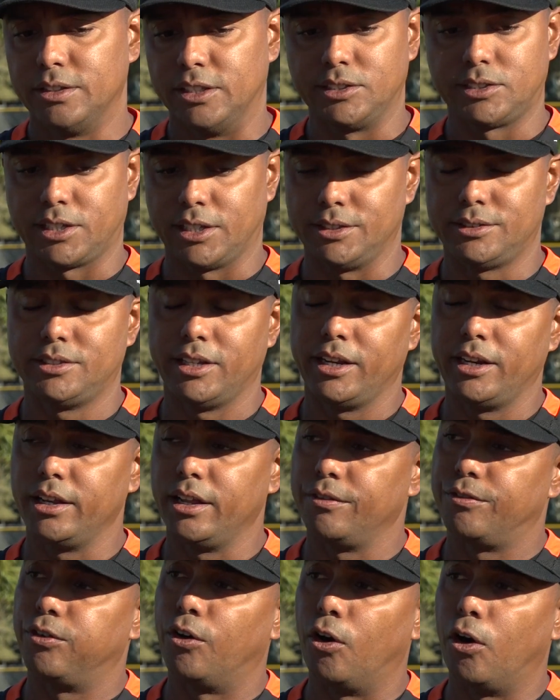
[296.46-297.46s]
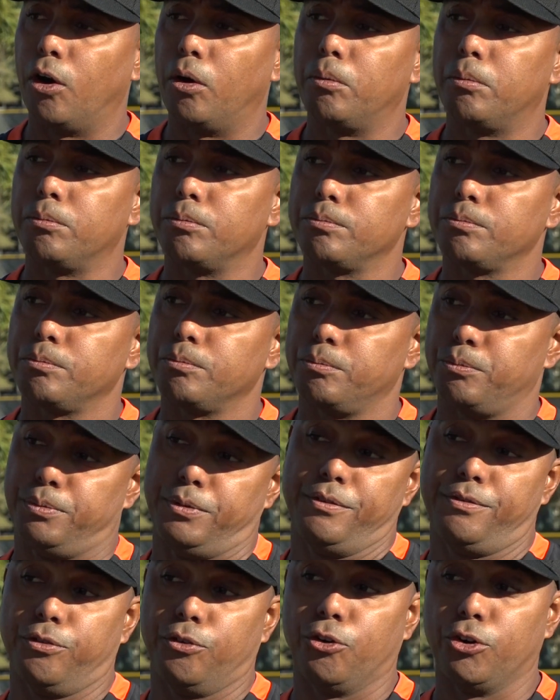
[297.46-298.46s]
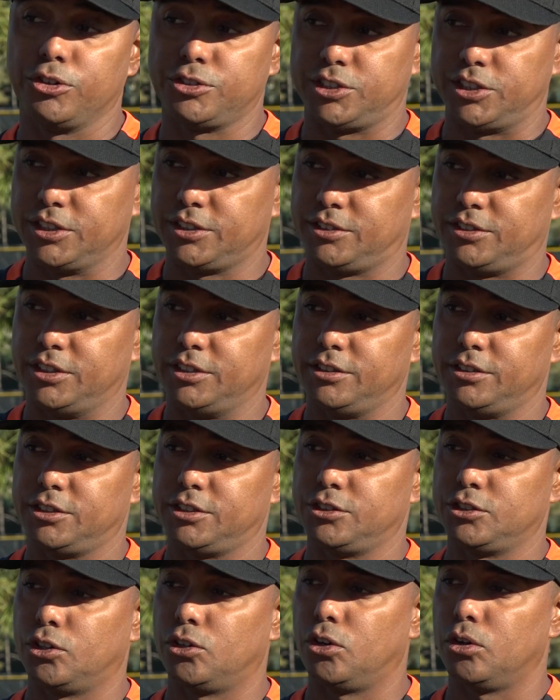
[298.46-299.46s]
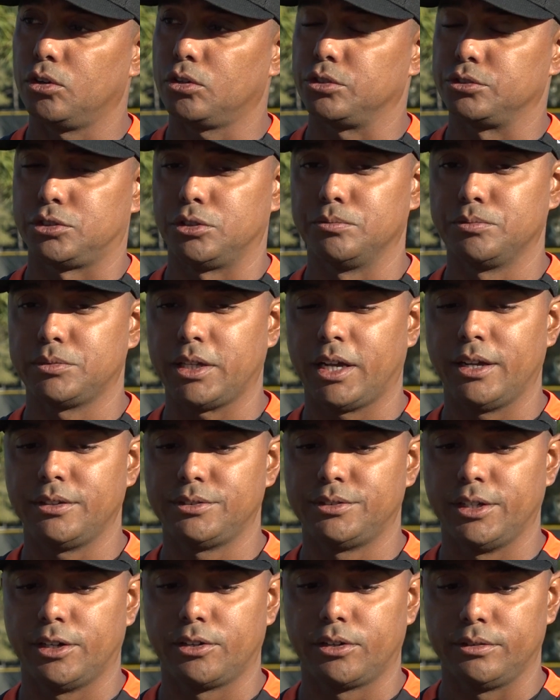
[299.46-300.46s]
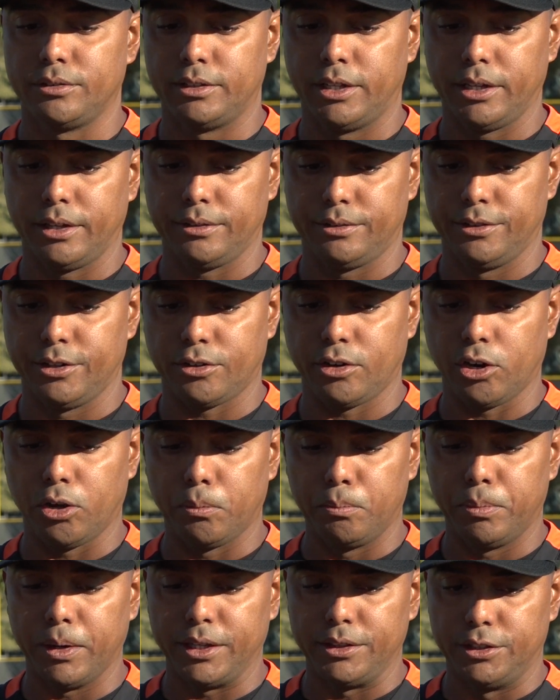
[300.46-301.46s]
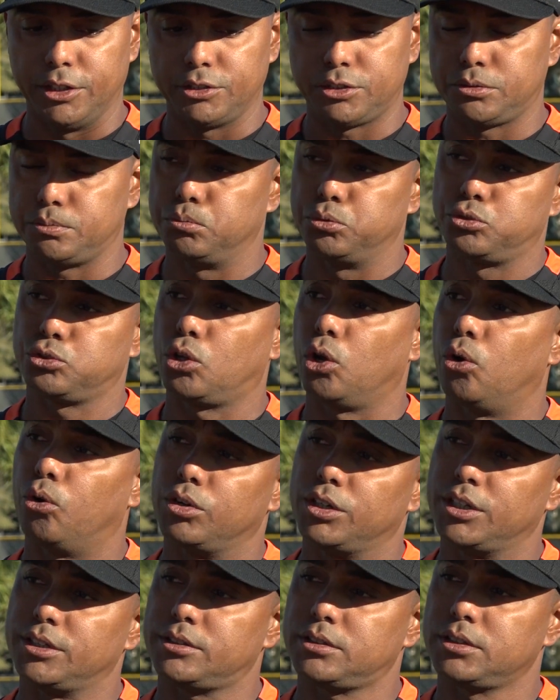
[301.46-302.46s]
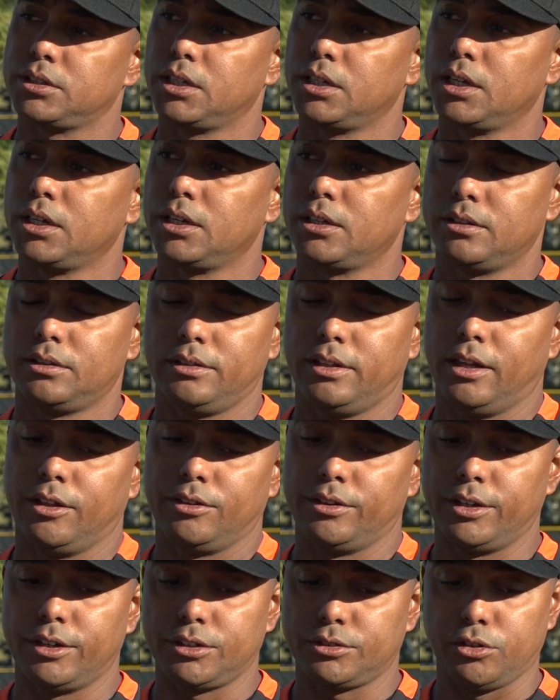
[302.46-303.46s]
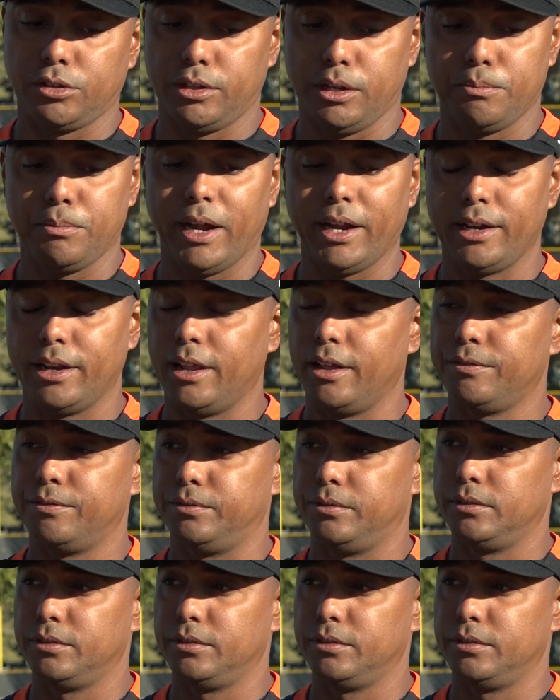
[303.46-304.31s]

These kids, they live home before 16 years old, but sometimes they're helped by these Buscones down there. So they might leave